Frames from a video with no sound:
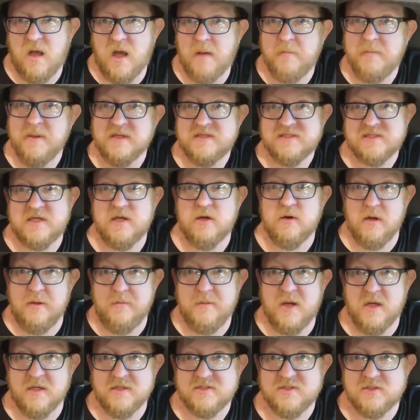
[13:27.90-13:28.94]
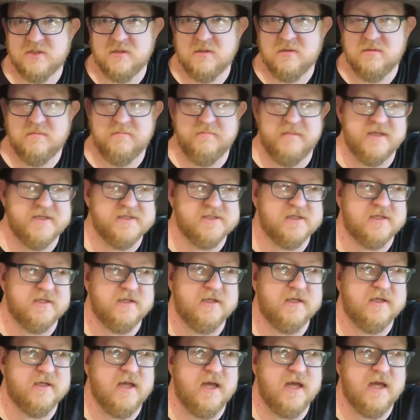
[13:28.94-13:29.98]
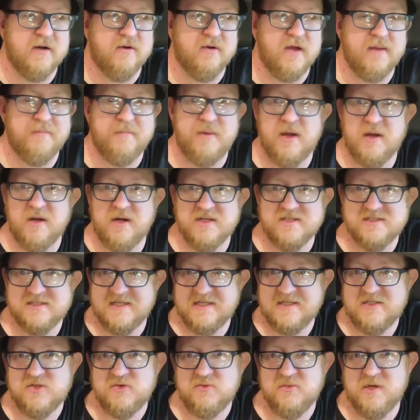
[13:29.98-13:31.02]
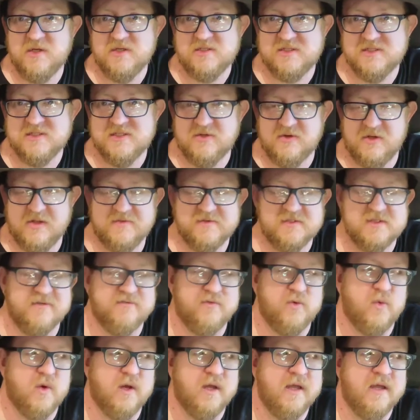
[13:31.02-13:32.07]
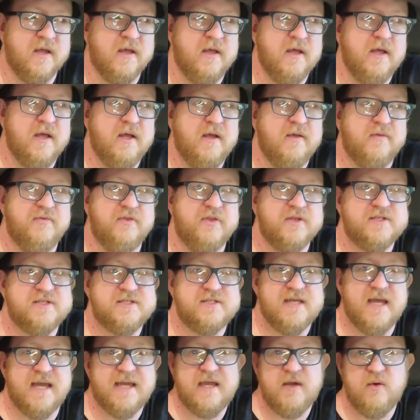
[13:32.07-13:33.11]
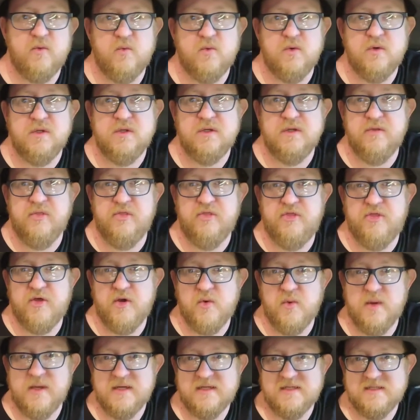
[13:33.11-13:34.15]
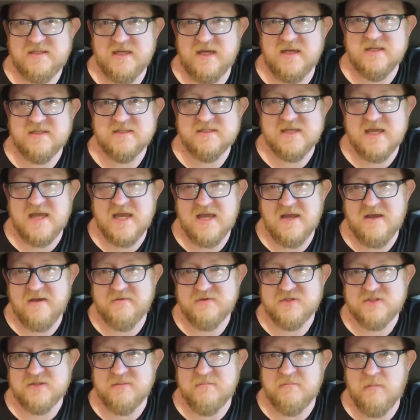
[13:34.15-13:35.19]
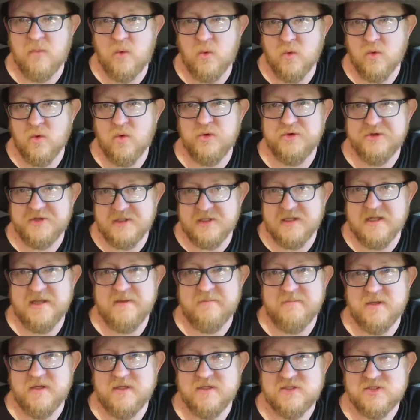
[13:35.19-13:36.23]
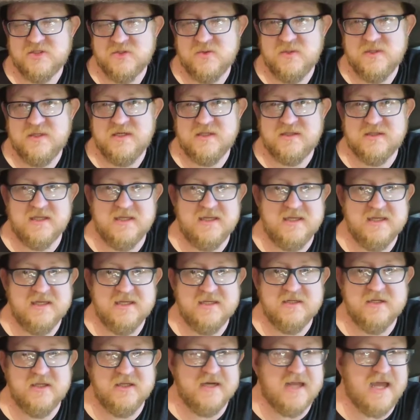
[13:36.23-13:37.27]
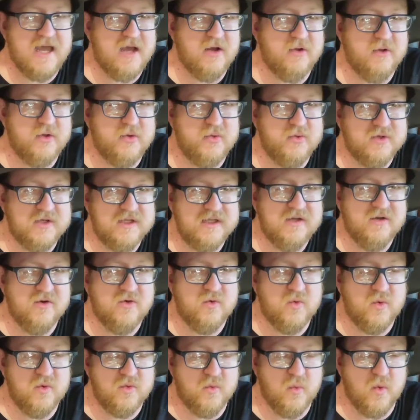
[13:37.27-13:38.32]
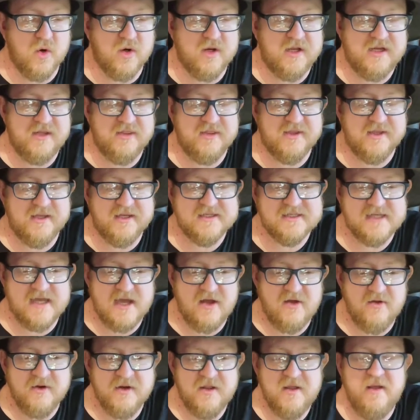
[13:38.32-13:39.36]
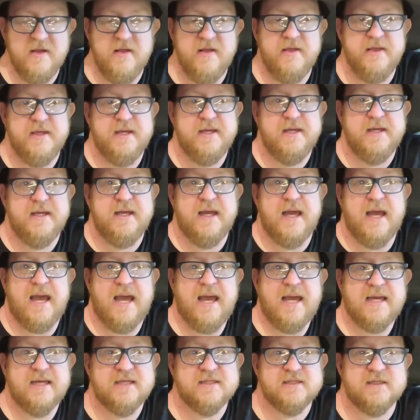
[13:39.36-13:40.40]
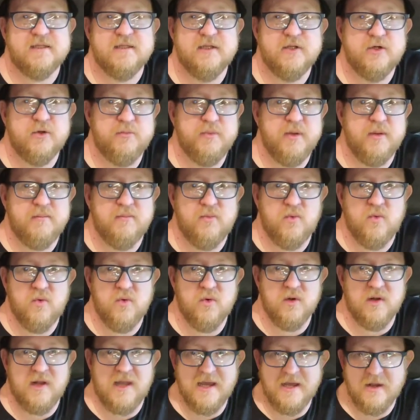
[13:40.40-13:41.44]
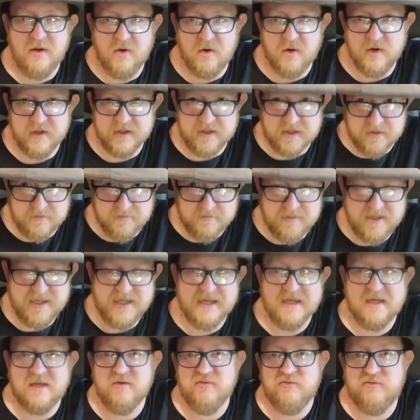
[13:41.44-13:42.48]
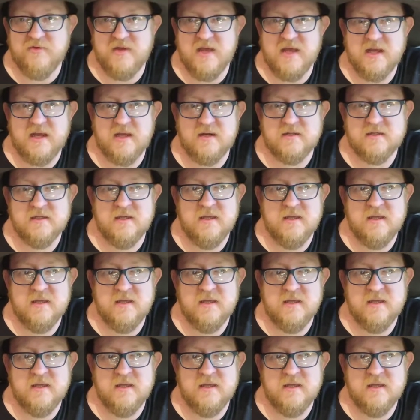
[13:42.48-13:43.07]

a big scary monster basically. I am not going to say too much because it'll give stuff away. The second one, though it does have some moral dilemma to it at the end and how you deal with working things out, has a little bit more lighthearted comedic effect.